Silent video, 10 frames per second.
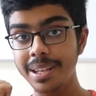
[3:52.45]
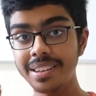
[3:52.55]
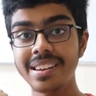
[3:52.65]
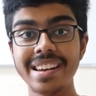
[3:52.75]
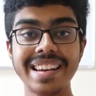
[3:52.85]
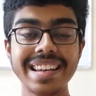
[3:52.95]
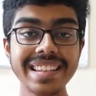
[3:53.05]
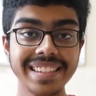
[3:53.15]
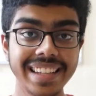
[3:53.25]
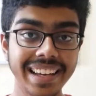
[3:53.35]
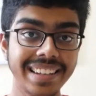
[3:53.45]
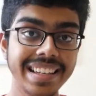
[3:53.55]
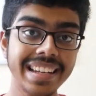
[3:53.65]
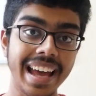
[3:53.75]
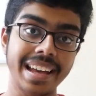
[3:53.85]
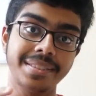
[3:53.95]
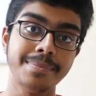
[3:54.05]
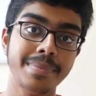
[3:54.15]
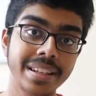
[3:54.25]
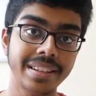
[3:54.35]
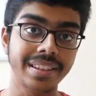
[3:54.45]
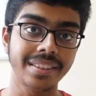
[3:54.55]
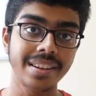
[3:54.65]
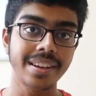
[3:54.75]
me is that it has MIDI,